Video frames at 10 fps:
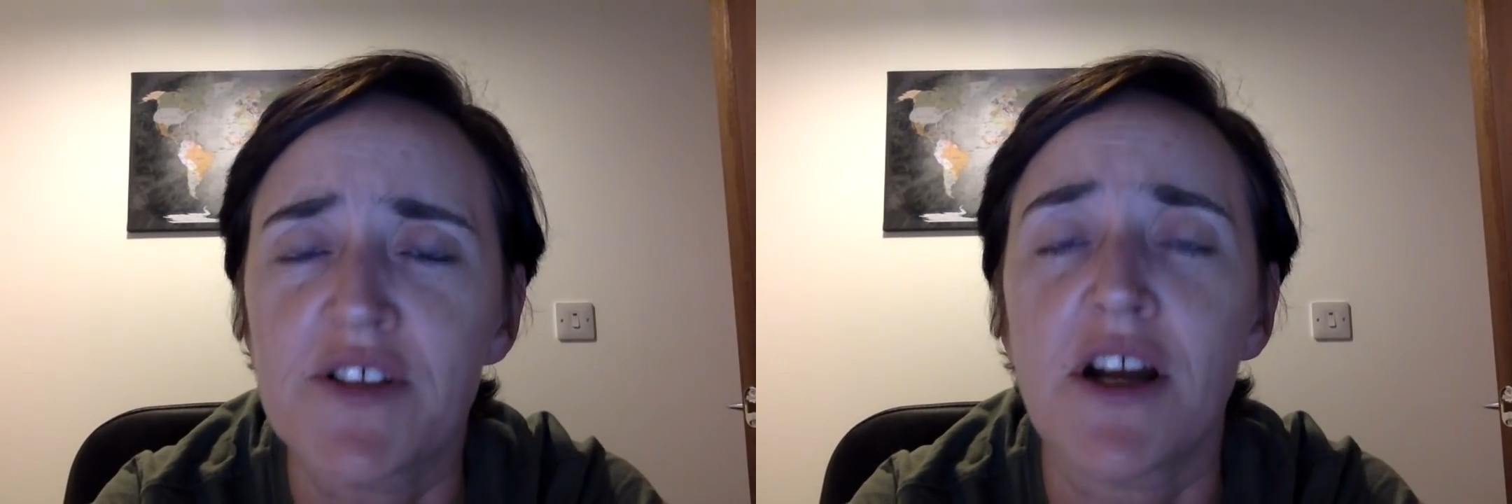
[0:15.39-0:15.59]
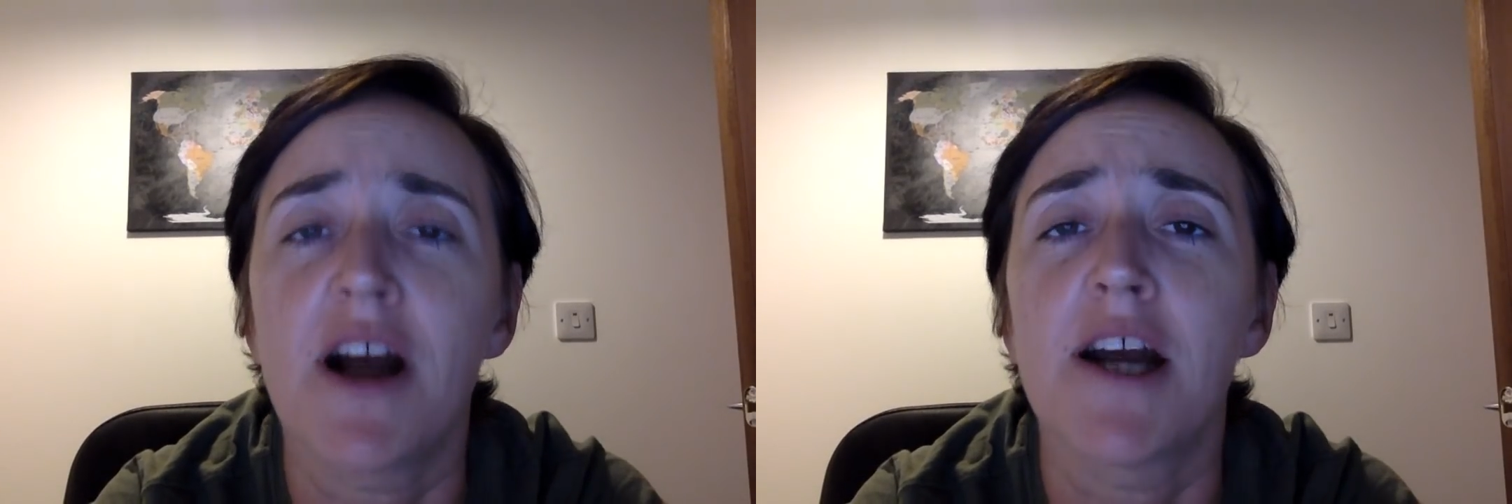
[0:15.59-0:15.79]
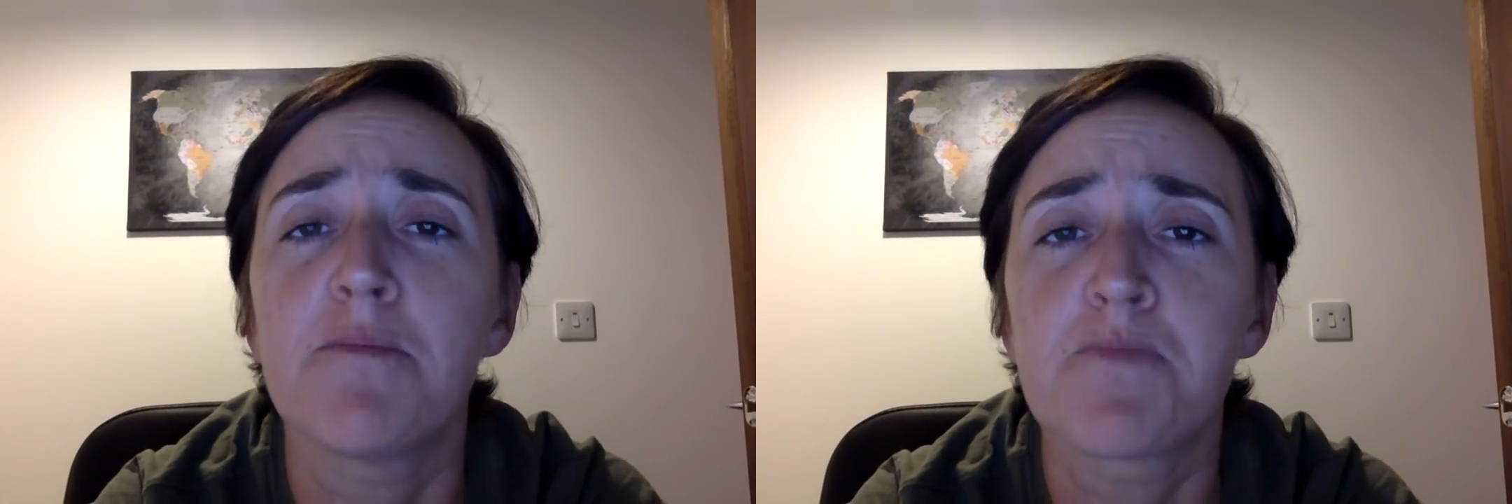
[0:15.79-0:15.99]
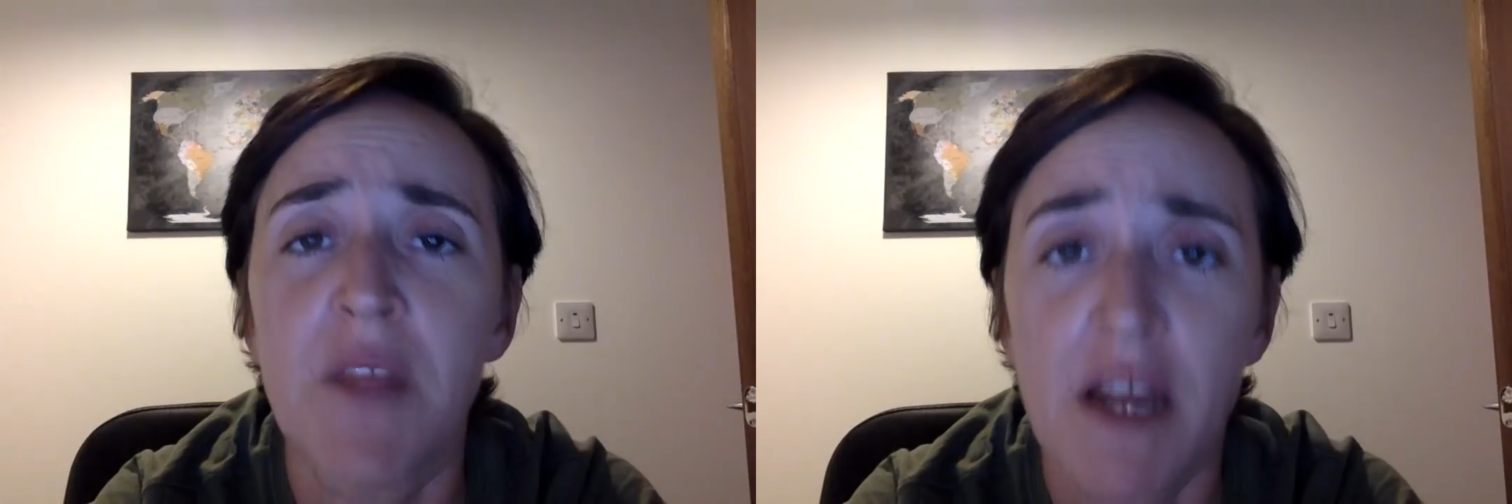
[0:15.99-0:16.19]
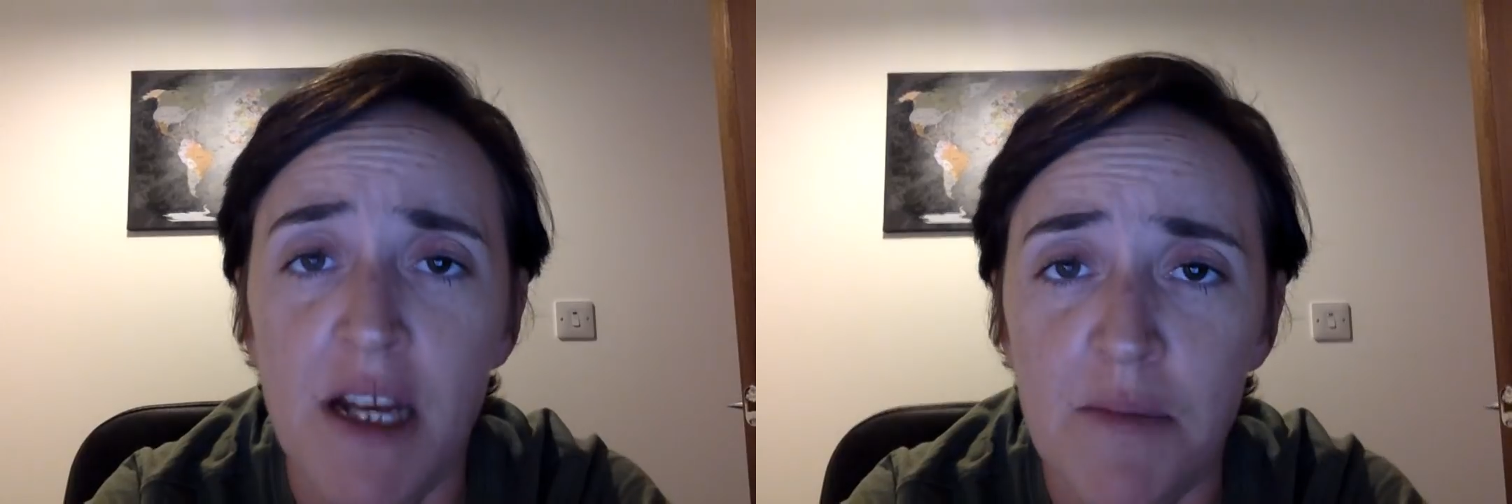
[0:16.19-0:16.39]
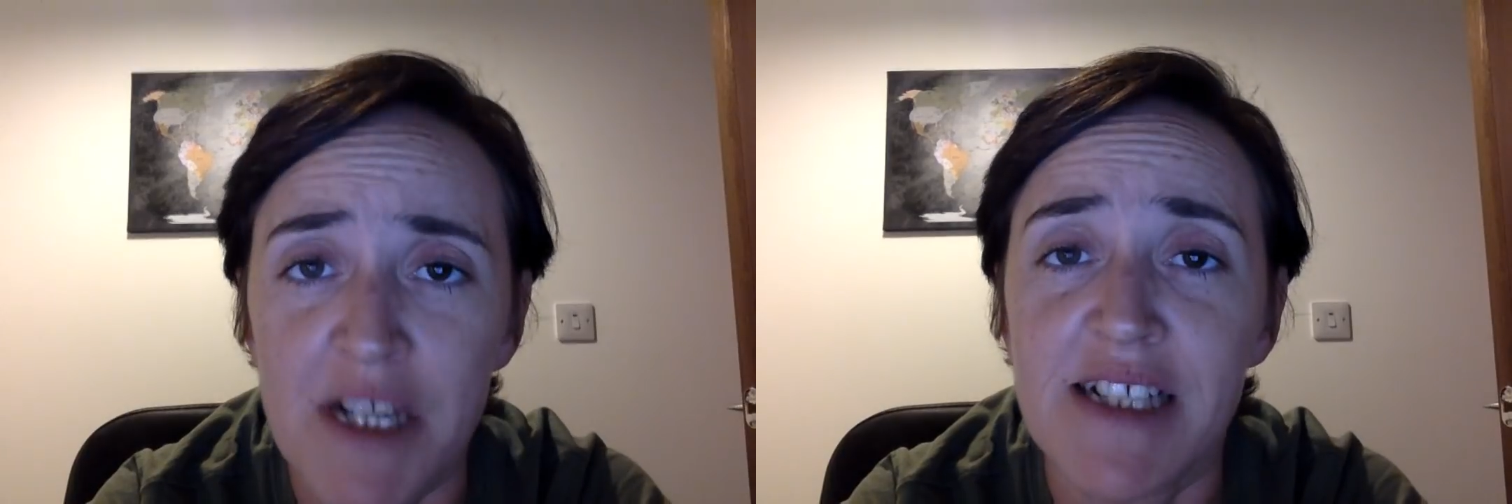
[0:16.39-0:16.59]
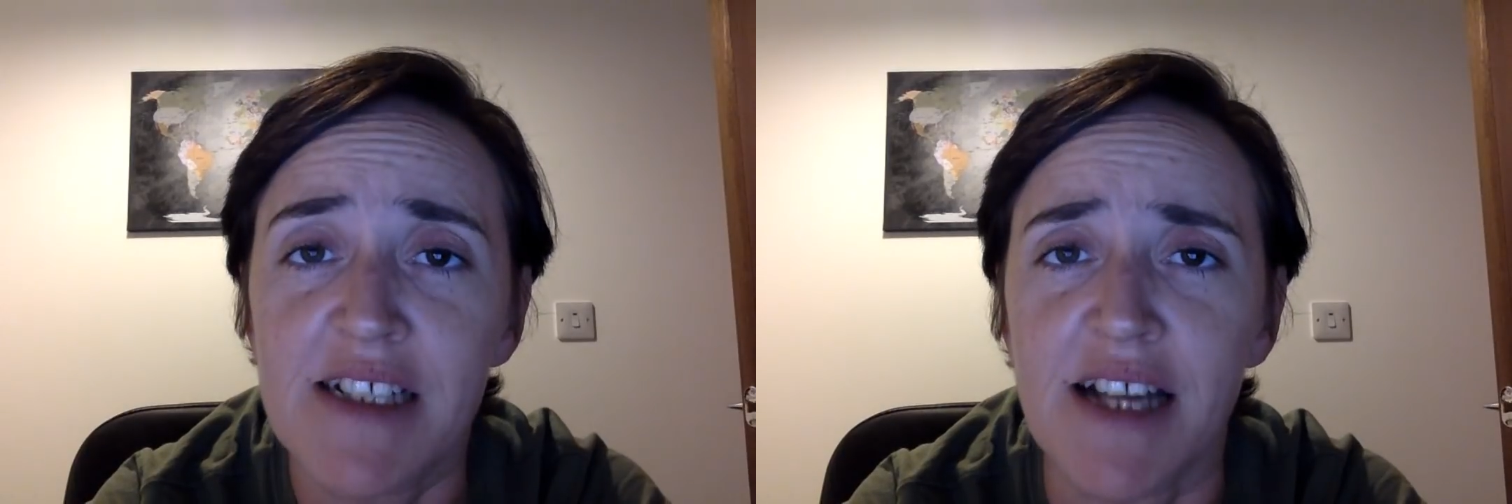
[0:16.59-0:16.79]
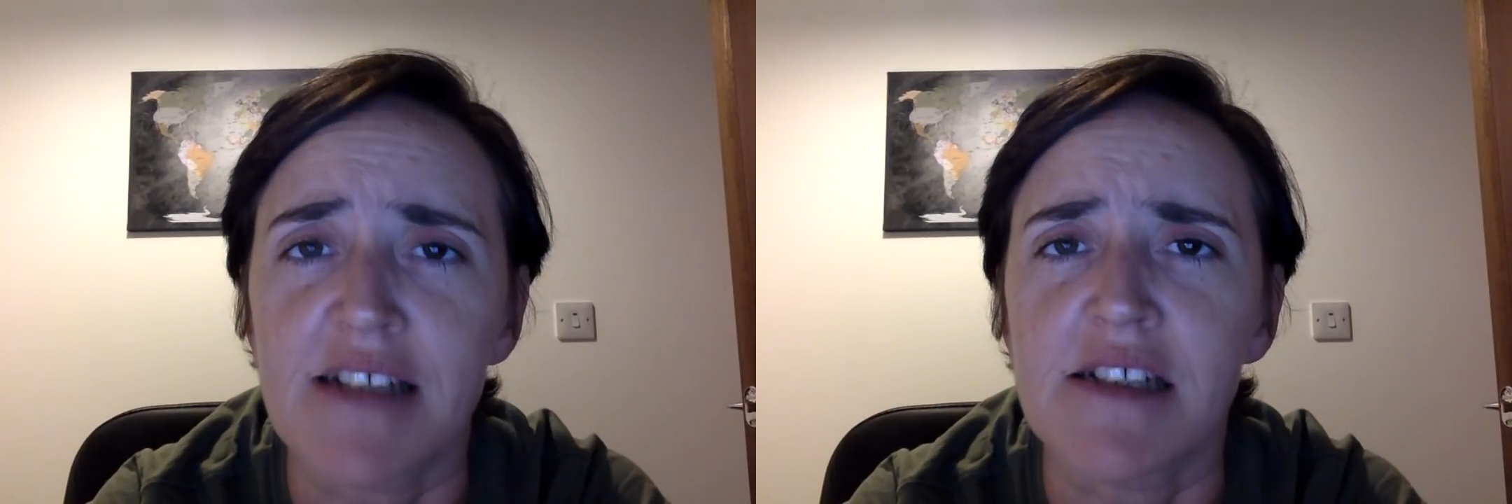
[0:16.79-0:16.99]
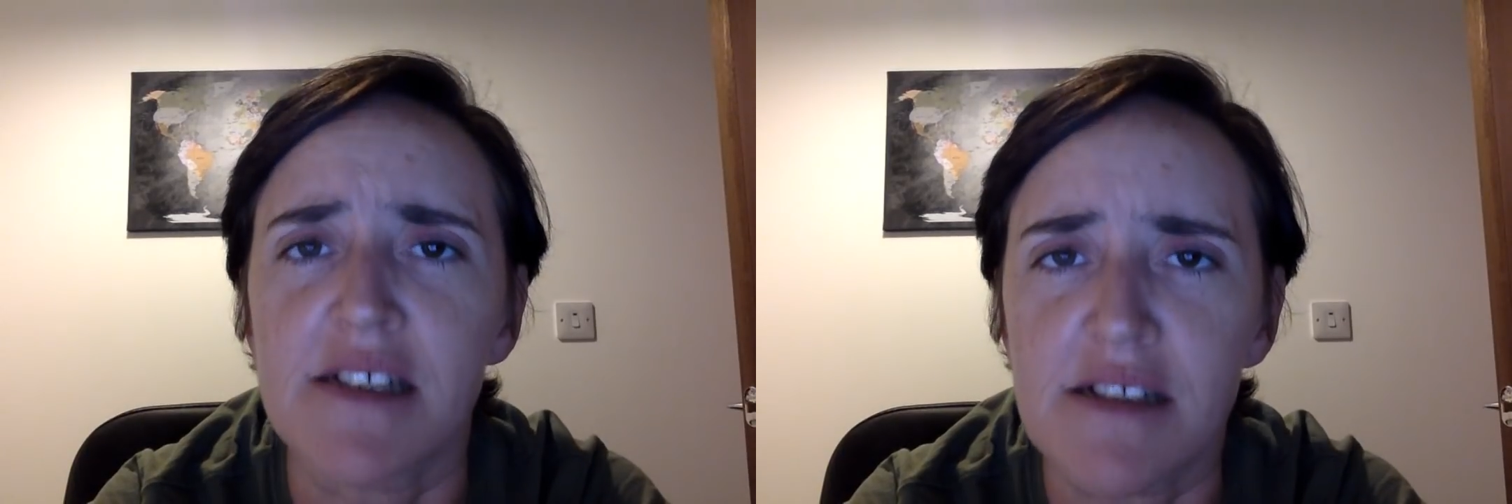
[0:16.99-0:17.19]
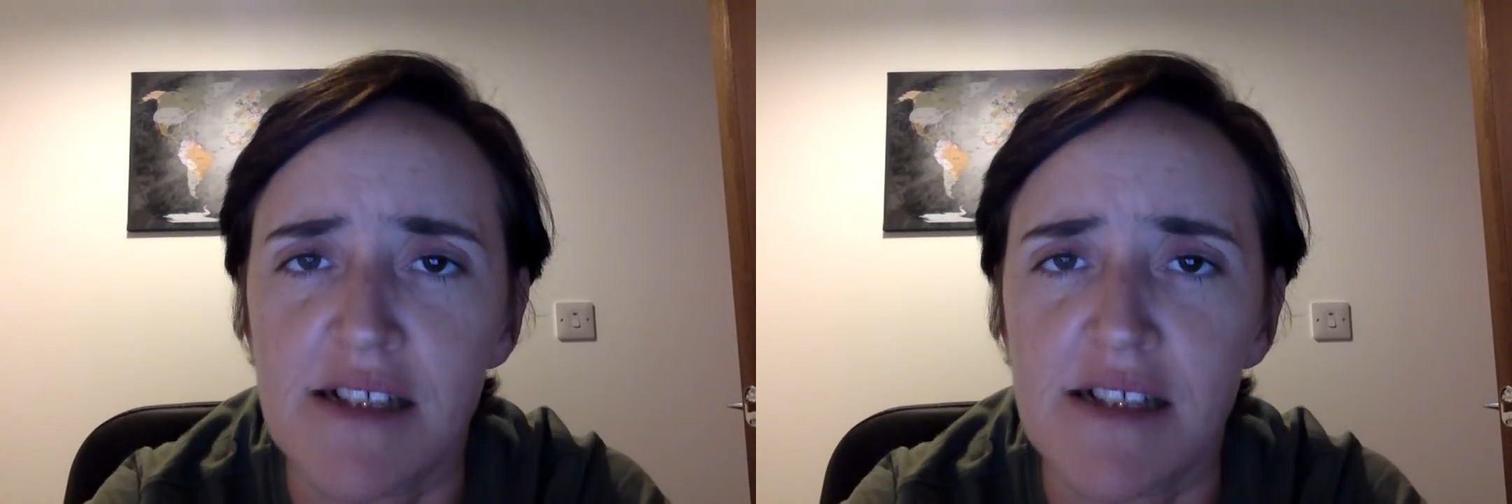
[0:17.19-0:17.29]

time, please send it.